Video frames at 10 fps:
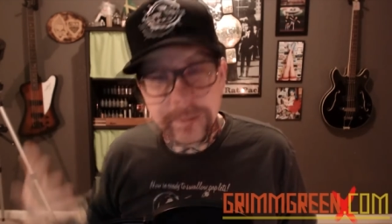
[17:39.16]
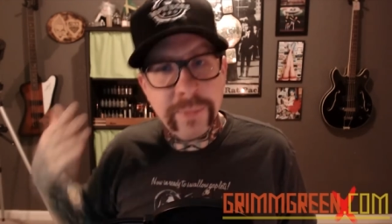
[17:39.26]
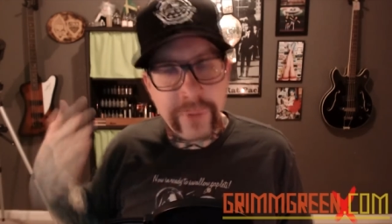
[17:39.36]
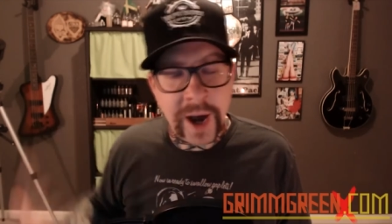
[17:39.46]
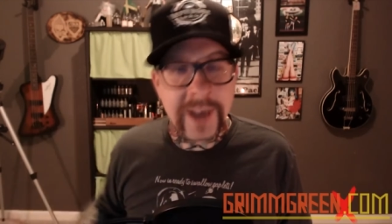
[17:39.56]
a
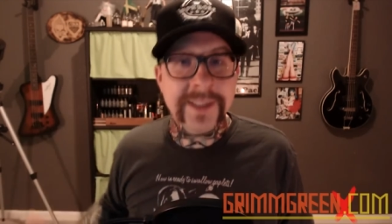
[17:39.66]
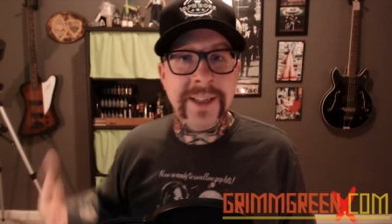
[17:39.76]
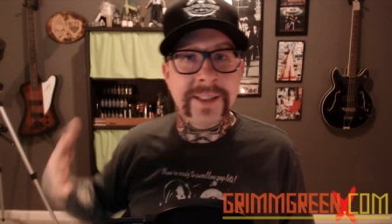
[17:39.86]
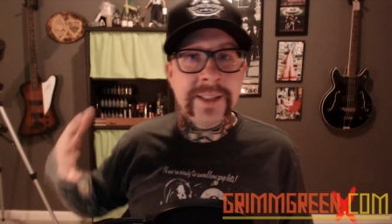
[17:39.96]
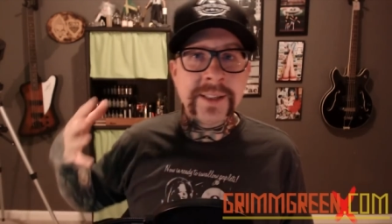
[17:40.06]

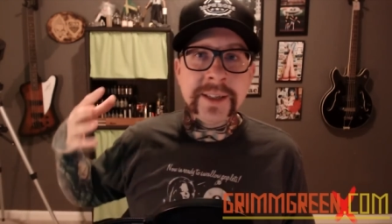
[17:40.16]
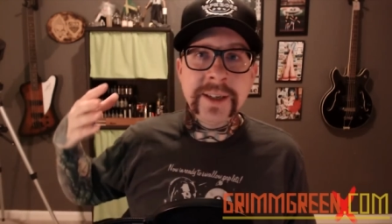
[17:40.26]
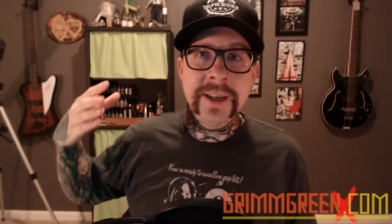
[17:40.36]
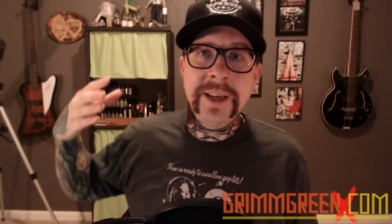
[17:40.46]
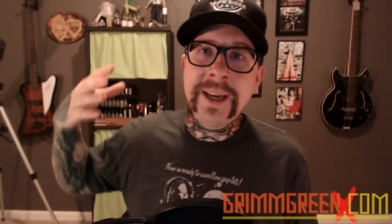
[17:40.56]
process. It's a
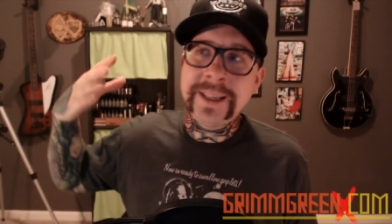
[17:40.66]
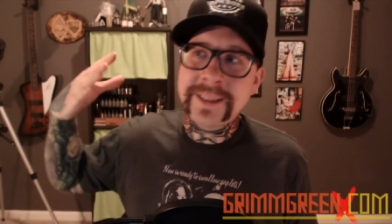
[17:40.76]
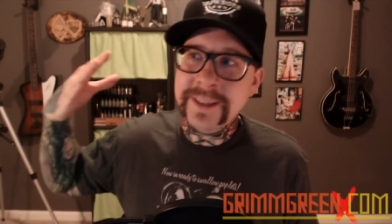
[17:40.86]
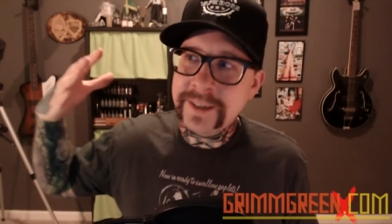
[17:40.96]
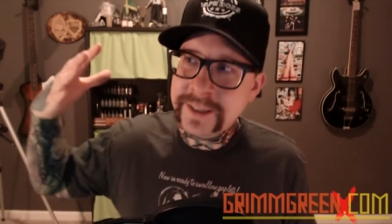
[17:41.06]

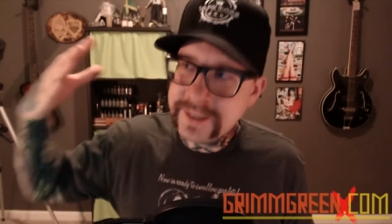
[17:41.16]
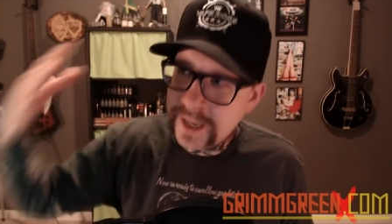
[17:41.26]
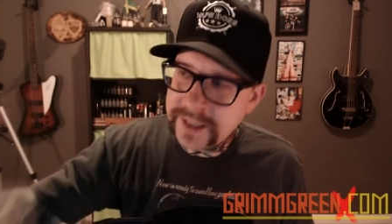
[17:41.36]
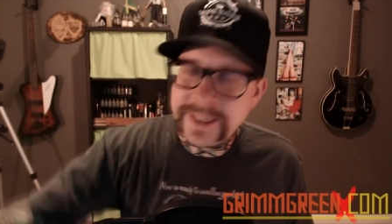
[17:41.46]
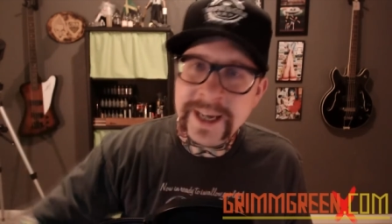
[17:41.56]
it's a it's
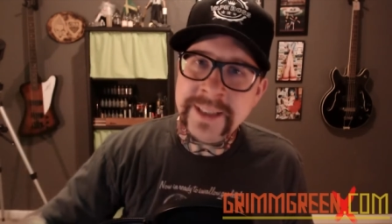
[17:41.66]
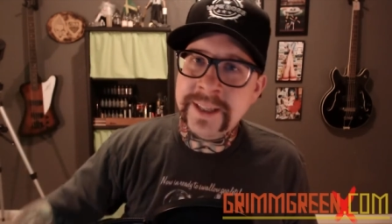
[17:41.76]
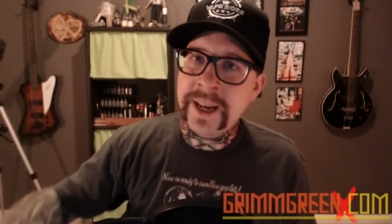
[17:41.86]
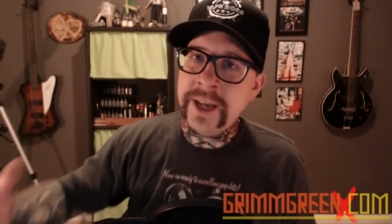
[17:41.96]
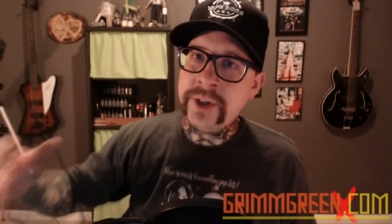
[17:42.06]
not a
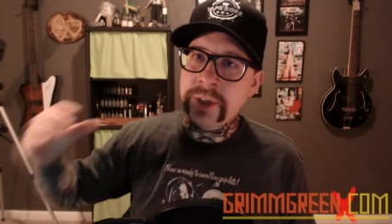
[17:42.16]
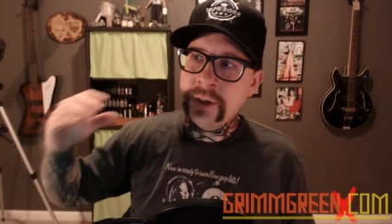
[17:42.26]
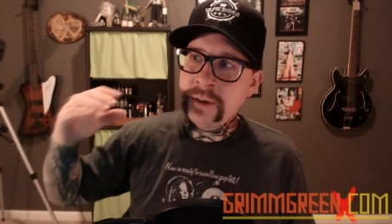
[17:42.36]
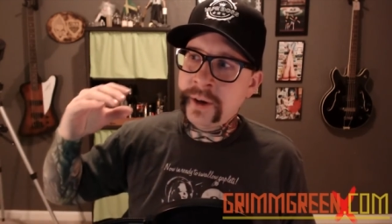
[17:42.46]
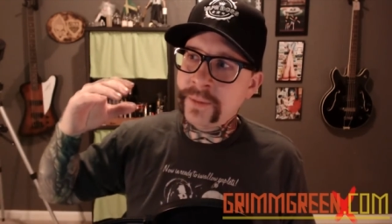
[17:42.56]
destination.
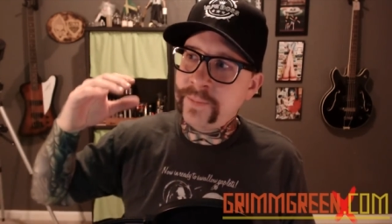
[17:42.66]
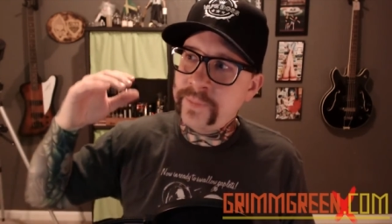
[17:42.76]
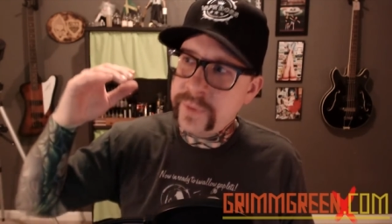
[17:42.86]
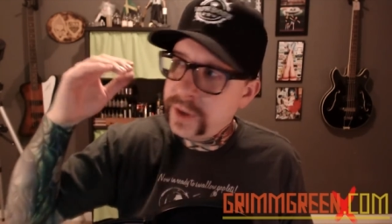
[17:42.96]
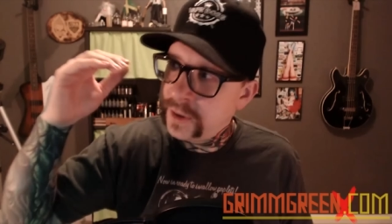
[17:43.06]
You don't
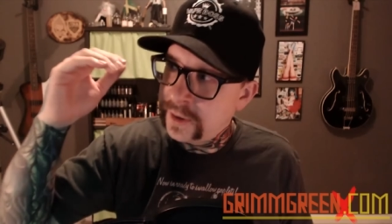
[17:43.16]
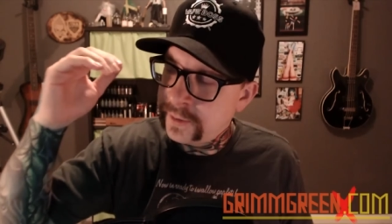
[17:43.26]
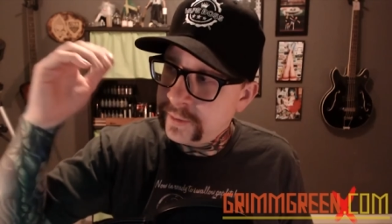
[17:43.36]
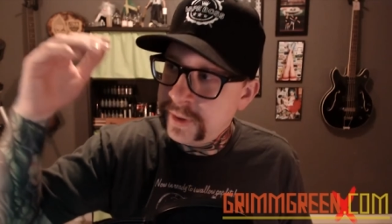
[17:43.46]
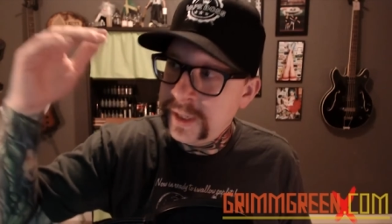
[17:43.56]
you
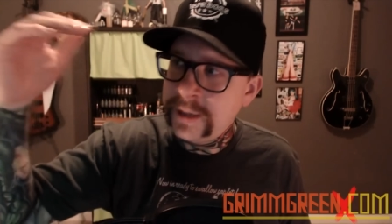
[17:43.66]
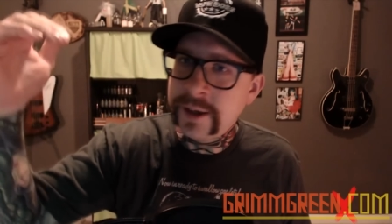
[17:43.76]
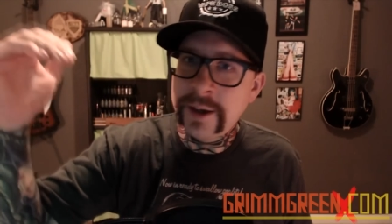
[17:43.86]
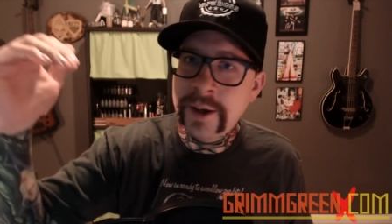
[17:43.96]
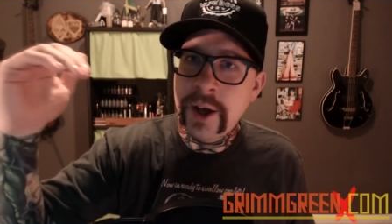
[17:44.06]
don't need
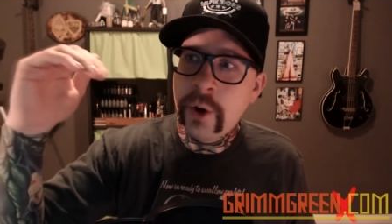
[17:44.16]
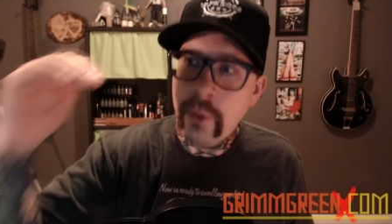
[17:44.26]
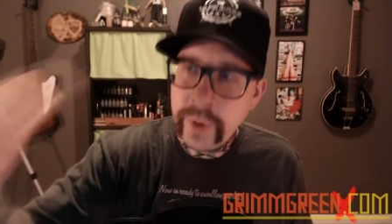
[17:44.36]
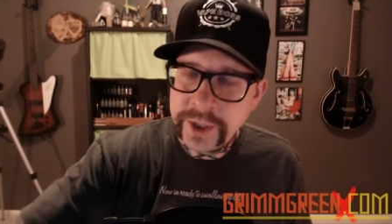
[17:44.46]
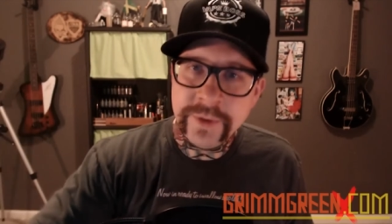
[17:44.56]
to
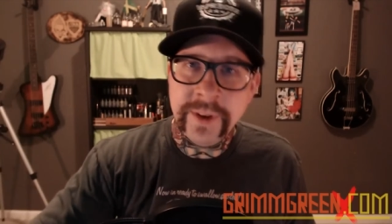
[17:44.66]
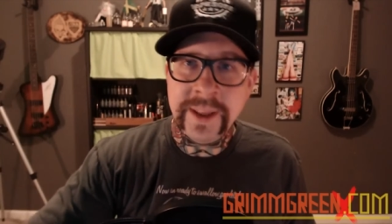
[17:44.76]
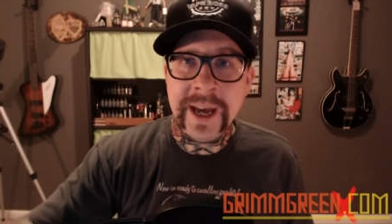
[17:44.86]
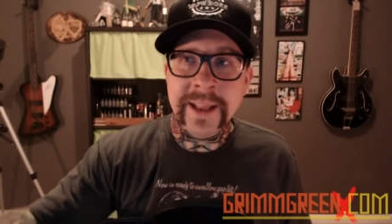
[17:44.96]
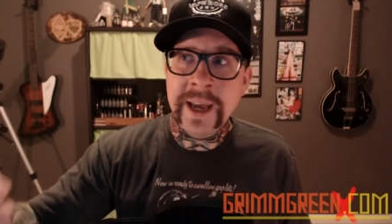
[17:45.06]
reach for
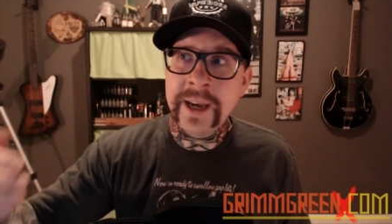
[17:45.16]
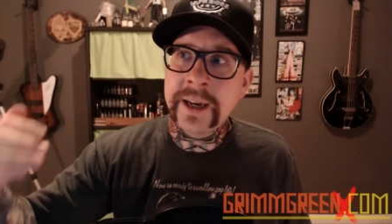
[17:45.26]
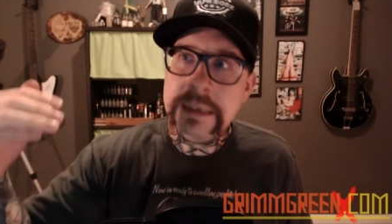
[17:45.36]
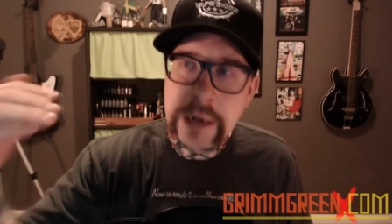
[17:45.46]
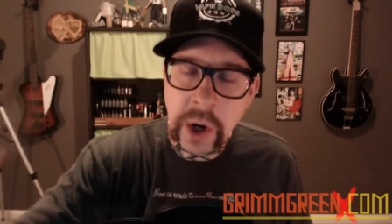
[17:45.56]
that
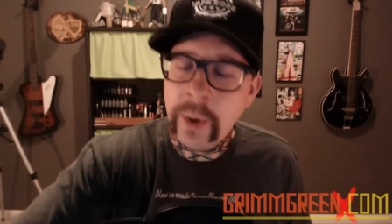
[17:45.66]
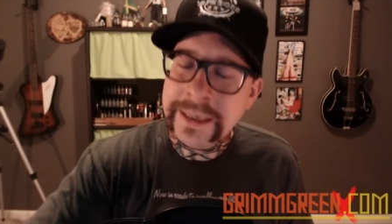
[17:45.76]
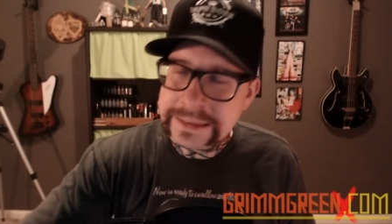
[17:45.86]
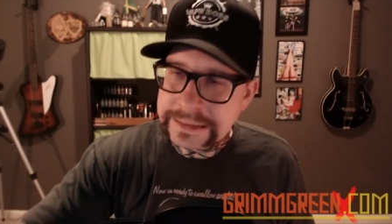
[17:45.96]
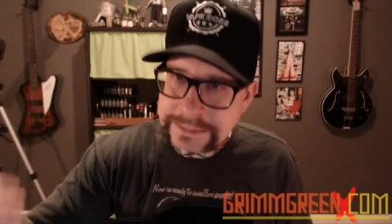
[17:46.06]
like oh I
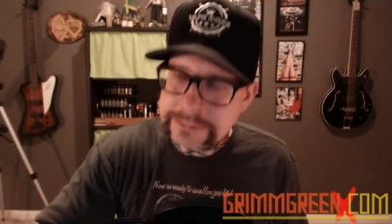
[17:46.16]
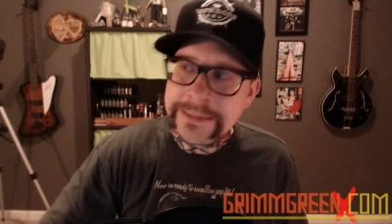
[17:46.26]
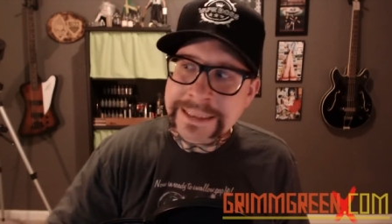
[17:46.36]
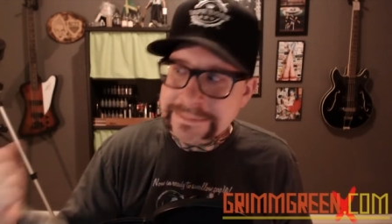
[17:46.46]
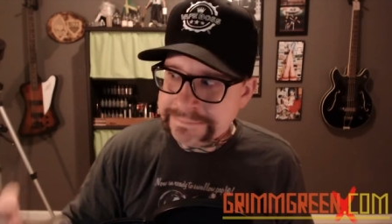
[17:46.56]
need to
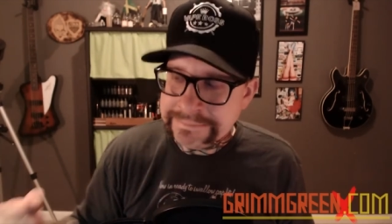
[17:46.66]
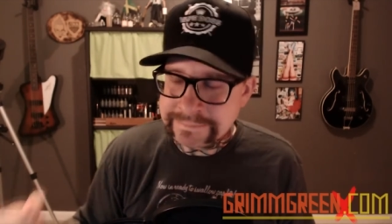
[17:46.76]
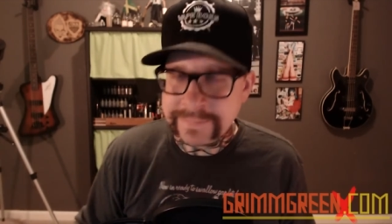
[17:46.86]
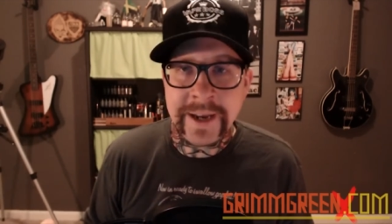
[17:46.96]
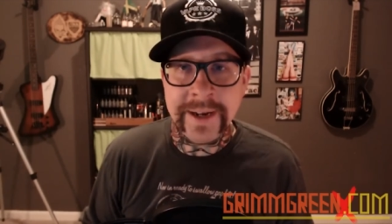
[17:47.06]
quit ooh
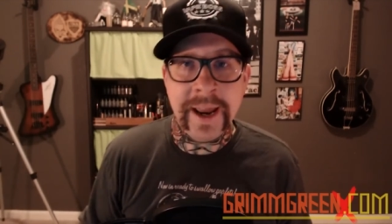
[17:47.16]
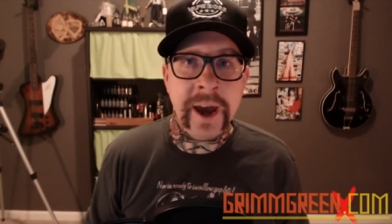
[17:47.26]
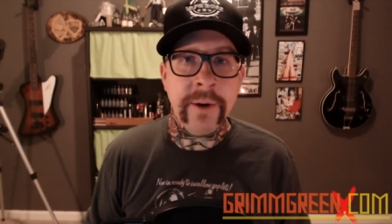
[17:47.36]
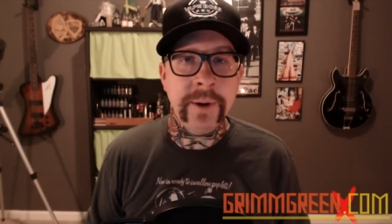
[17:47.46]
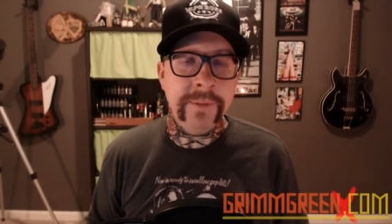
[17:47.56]
right
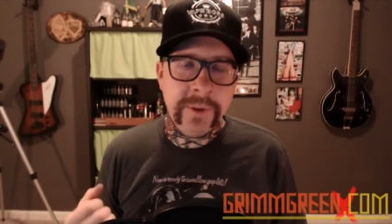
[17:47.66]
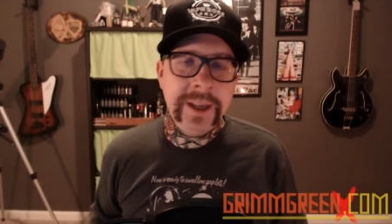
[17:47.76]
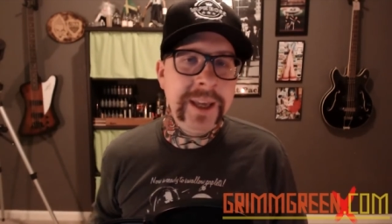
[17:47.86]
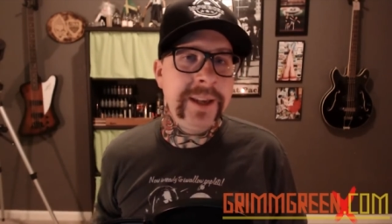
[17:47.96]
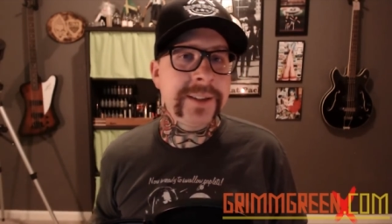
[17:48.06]
now. If you
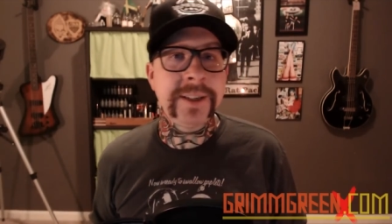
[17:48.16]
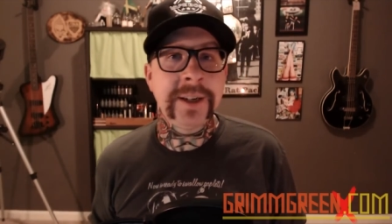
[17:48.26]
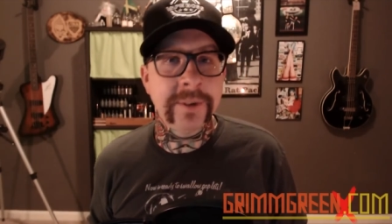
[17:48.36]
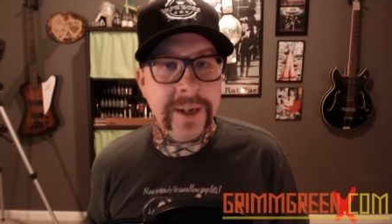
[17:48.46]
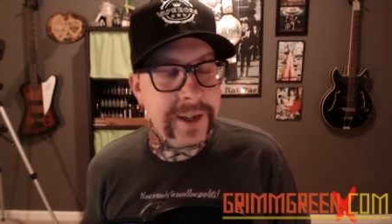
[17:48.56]
need a
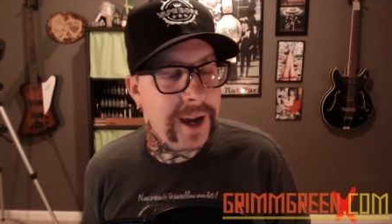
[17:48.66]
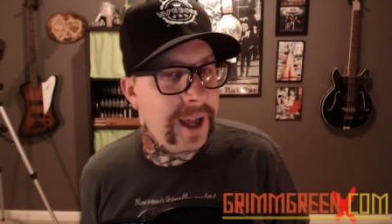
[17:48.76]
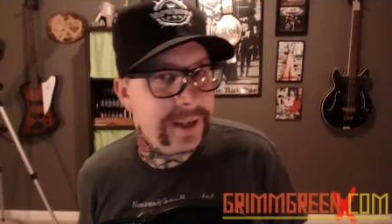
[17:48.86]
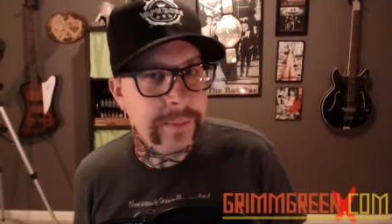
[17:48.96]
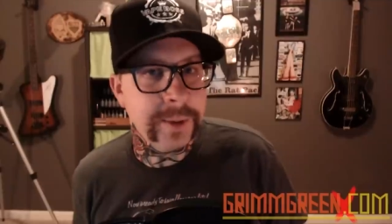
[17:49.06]
cigarette,
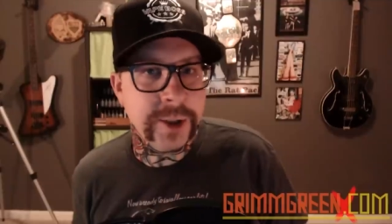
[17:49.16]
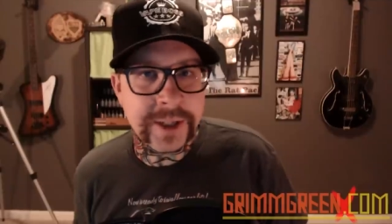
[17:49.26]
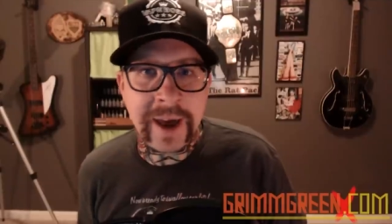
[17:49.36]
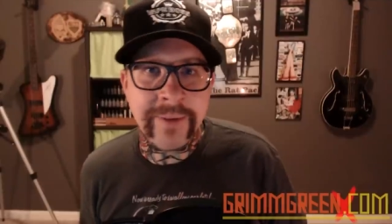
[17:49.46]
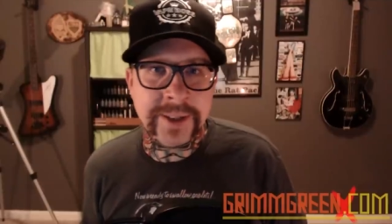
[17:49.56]
god damn it, just
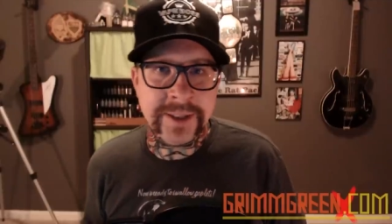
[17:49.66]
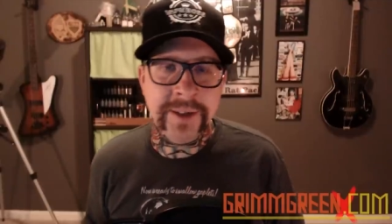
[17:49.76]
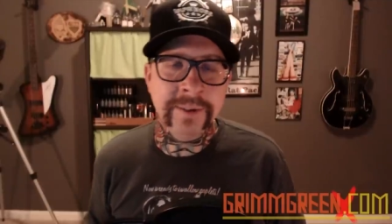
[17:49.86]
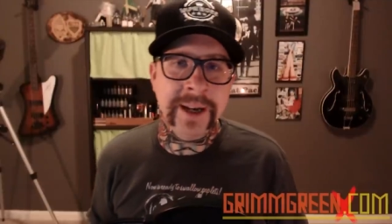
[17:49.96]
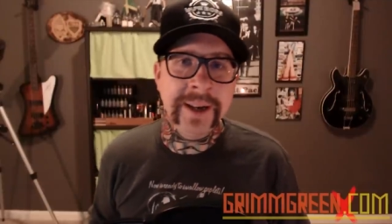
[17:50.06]
have a
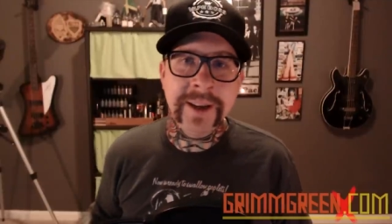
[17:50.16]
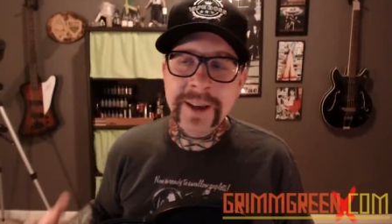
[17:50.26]
cigarette,